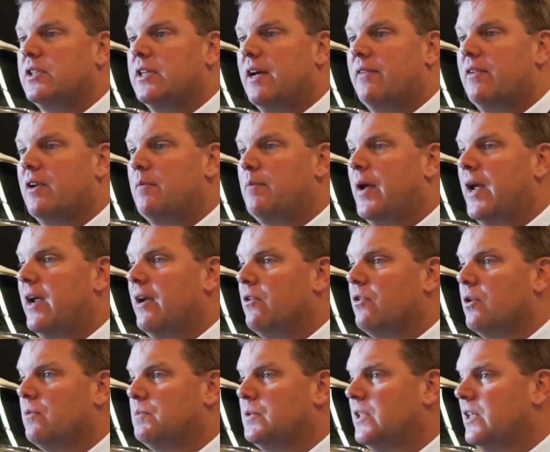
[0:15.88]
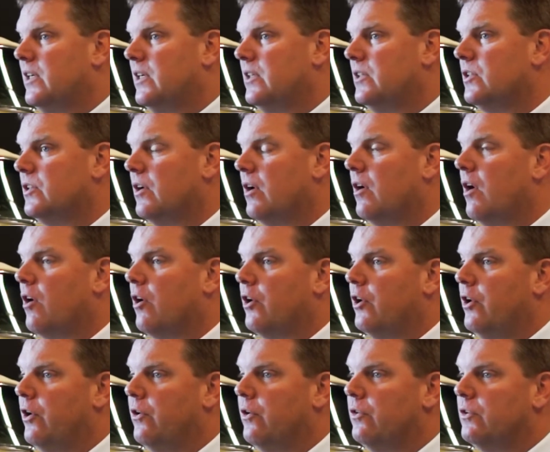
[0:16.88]
7 bankruptcies are
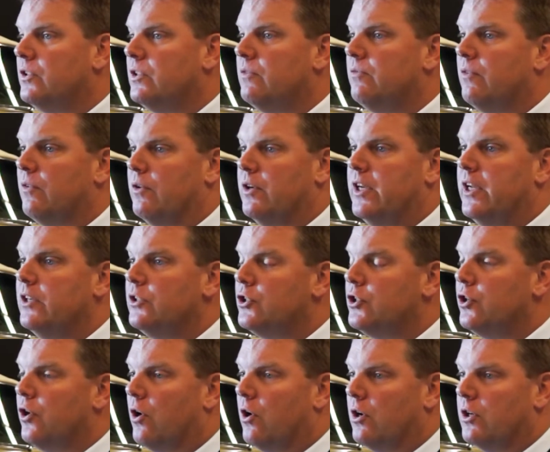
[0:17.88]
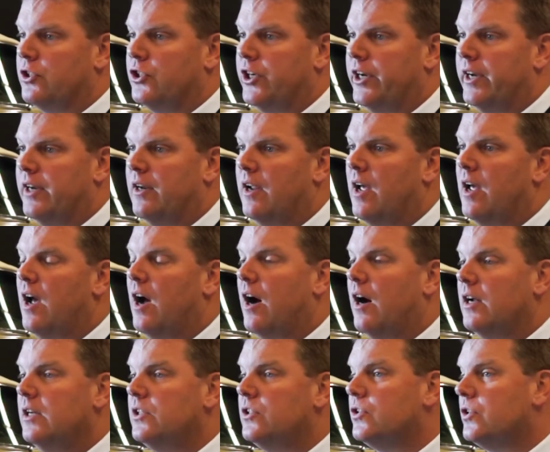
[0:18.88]
used for discharging
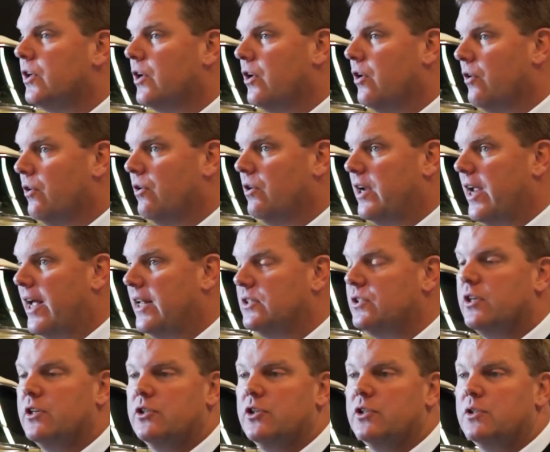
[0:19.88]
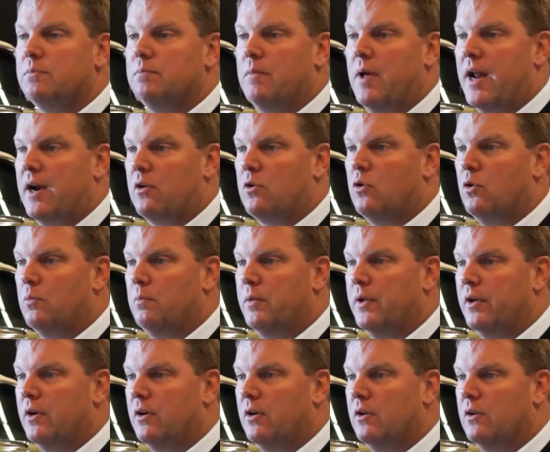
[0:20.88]
unsecured debt, such as medical
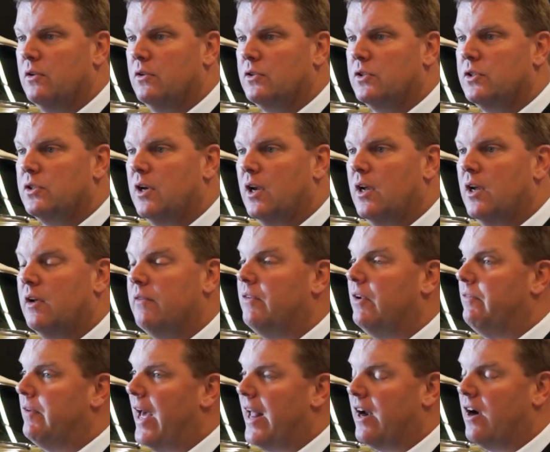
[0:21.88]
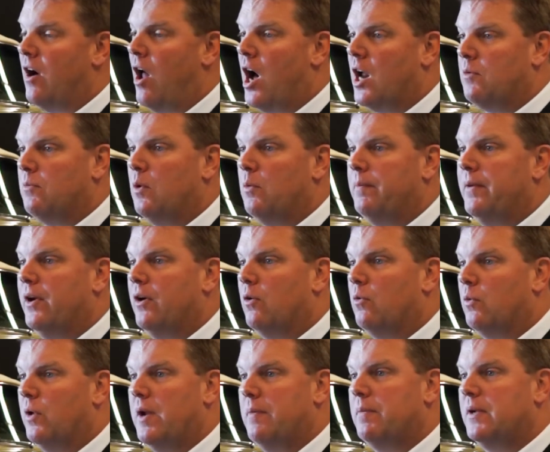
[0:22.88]
bills, you've had an
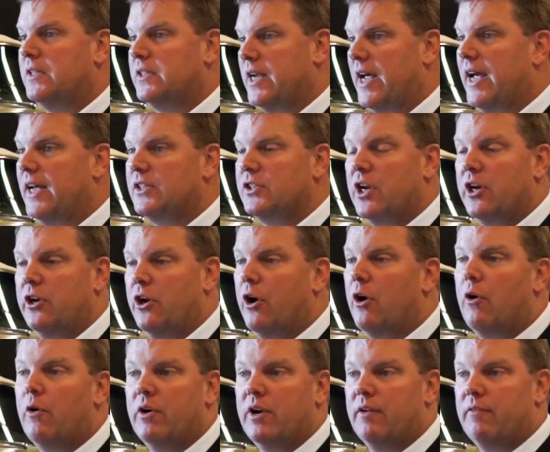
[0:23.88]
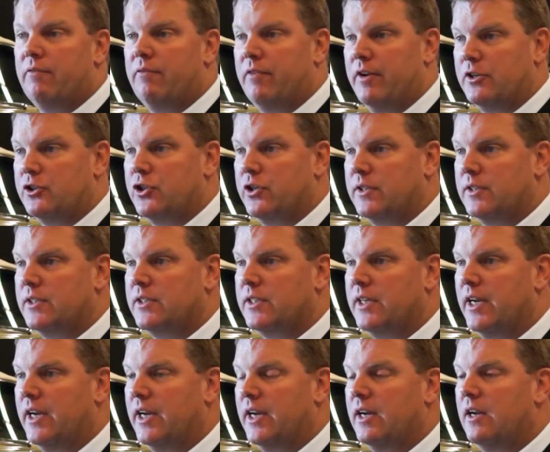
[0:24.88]
automobile repossessed and you owe a
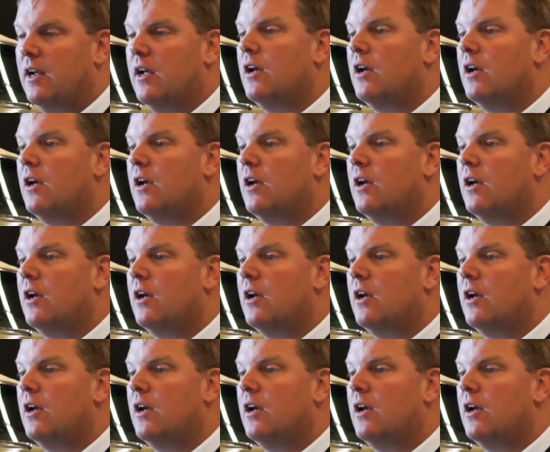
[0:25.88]
deficiency,